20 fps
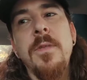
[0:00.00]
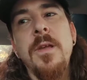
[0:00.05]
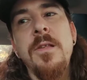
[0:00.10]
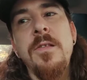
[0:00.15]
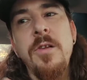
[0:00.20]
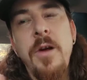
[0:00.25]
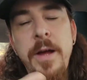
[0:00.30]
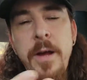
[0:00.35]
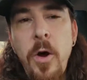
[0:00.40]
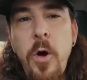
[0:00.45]

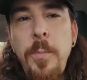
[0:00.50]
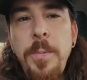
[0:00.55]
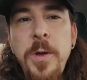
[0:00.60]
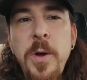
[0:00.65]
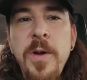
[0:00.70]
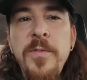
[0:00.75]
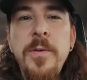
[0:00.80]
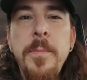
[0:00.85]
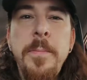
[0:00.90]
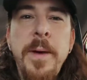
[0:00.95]
So I hope
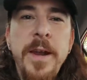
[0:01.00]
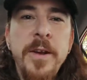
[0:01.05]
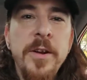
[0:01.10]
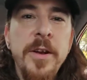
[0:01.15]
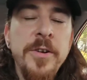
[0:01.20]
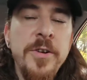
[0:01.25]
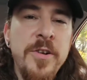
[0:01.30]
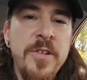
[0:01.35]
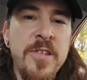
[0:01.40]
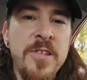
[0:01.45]
you have a better
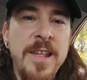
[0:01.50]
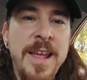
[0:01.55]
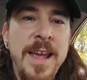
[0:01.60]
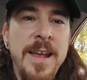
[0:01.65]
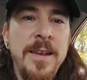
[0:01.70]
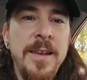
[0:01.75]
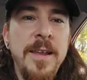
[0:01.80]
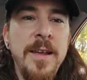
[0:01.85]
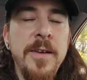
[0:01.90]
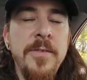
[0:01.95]

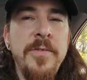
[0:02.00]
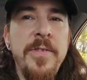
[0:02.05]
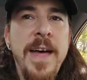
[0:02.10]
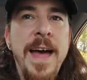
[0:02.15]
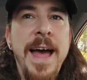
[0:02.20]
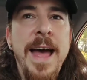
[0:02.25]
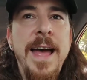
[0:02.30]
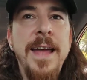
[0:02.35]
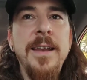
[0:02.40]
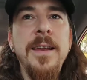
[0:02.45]
understanding of
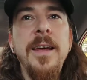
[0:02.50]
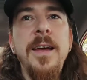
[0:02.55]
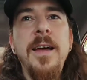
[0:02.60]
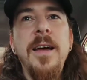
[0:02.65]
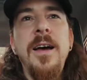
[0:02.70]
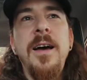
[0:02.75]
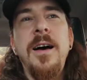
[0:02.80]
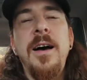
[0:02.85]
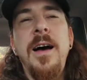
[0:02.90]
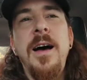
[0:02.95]
that.
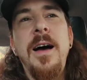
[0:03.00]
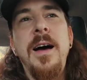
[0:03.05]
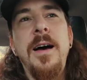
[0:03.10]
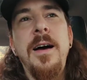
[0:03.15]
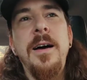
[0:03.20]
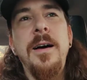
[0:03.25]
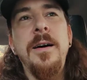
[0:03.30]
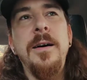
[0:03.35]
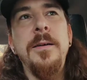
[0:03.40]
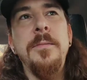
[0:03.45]

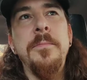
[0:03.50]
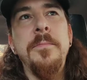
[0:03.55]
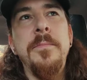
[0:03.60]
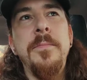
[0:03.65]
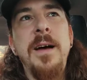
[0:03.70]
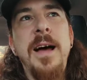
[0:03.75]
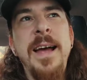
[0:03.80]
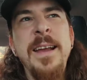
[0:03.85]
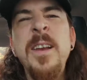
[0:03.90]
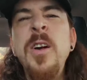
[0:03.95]

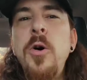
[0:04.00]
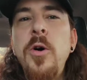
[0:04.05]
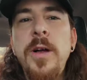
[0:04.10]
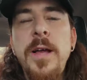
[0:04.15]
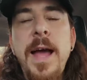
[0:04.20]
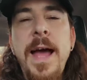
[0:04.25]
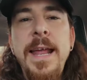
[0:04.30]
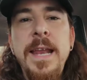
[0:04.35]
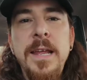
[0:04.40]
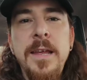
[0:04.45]
I know it
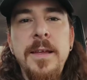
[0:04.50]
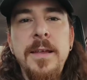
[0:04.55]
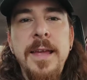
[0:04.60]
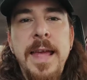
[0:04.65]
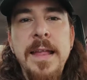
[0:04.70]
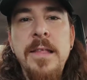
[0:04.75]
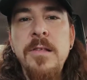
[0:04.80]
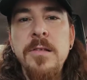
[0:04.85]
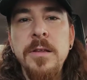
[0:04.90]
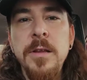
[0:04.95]
kind of
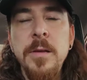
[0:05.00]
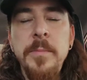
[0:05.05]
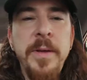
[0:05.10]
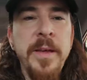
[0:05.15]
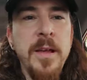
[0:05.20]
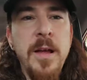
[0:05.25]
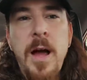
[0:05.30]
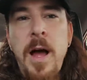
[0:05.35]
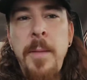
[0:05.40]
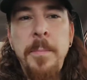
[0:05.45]
gets a little
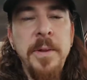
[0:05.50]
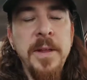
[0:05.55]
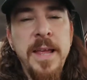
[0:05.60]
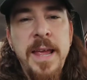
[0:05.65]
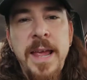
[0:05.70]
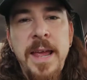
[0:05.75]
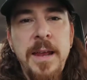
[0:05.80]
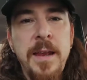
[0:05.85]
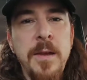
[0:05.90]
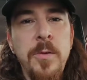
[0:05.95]
bit
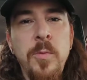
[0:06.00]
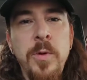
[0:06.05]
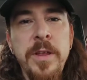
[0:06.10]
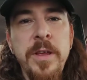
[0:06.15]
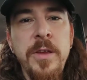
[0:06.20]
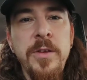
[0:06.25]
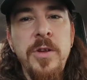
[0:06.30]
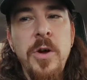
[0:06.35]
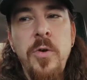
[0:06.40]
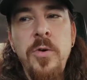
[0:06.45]
complicated when
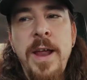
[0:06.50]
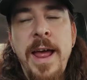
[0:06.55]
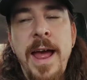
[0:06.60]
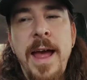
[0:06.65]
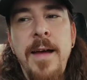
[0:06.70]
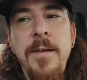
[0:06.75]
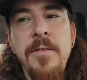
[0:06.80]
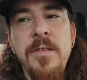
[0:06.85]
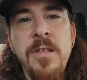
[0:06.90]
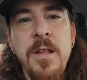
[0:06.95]
you don't
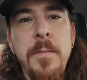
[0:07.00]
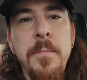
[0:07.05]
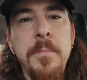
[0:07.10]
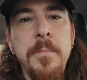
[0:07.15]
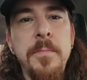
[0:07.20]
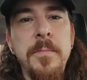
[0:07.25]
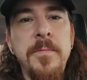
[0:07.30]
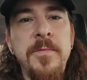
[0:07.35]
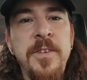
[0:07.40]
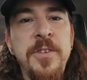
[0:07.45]
have
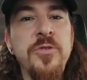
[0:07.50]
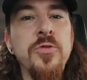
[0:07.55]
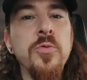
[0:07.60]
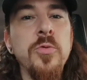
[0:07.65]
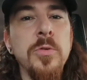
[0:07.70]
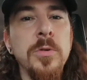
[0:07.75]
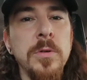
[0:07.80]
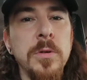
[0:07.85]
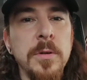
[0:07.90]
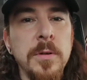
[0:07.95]
some
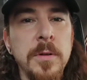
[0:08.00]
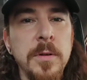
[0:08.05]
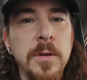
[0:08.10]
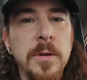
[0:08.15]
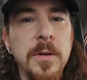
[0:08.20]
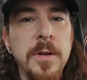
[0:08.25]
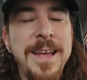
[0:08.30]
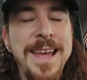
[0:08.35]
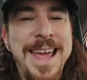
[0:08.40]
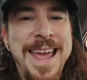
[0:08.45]
visual
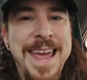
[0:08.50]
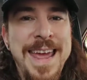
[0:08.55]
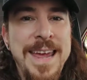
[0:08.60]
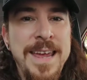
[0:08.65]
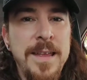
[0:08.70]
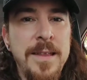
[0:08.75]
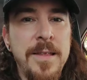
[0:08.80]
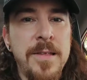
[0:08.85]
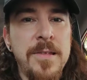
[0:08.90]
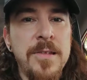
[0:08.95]

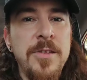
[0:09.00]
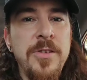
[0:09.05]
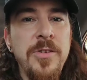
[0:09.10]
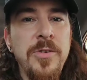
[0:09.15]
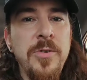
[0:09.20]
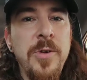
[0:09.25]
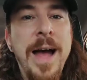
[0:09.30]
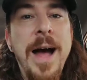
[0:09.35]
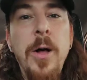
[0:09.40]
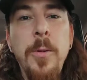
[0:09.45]
aids
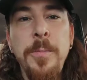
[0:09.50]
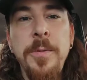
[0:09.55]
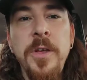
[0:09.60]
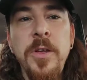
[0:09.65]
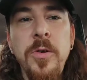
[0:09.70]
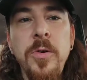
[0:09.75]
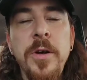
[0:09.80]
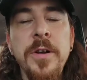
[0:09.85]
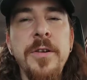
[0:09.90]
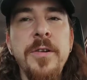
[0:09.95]
to help
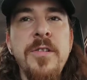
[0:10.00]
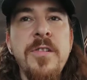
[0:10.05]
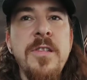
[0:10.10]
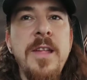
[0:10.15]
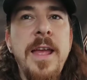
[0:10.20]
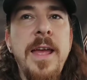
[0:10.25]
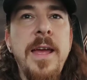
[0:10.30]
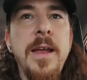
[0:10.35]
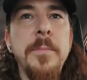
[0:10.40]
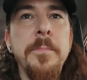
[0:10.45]
you
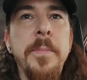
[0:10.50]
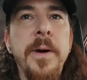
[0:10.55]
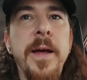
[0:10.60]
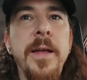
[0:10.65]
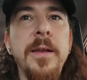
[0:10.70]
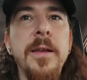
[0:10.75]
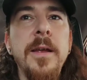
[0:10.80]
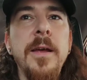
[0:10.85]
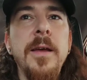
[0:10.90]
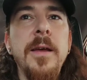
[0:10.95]
understand, but